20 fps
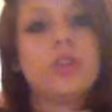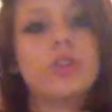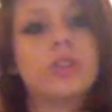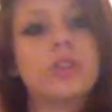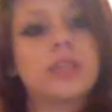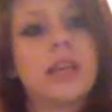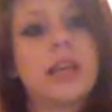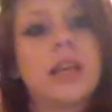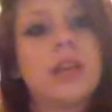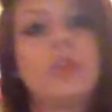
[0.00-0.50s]

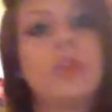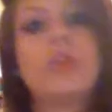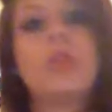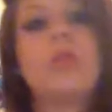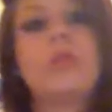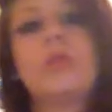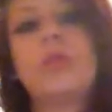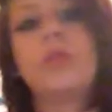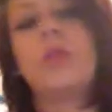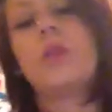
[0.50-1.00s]
decided,
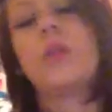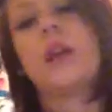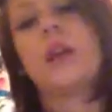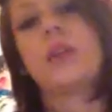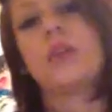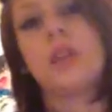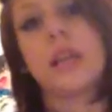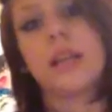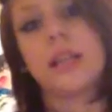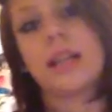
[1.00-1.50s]
oh no, I
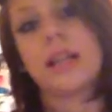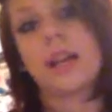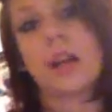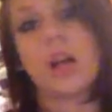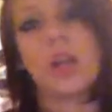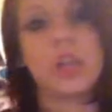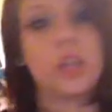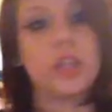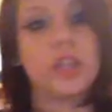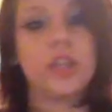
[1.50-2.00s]
don't like that
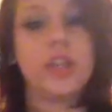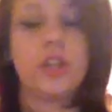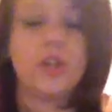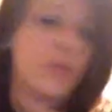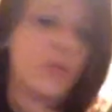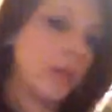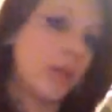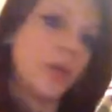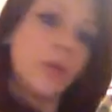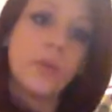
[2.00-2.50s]
color, you know,
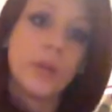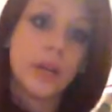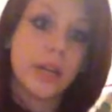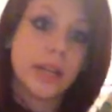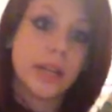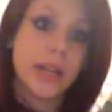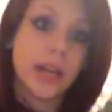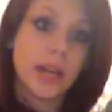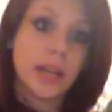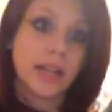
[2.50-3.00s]
I don't want to
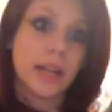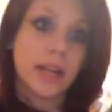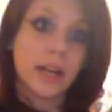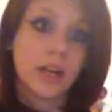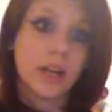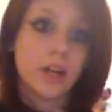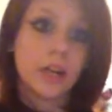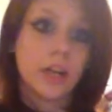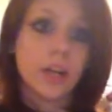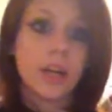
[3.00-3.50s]
dye that
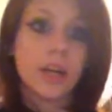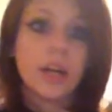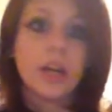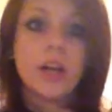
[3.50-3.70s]
color,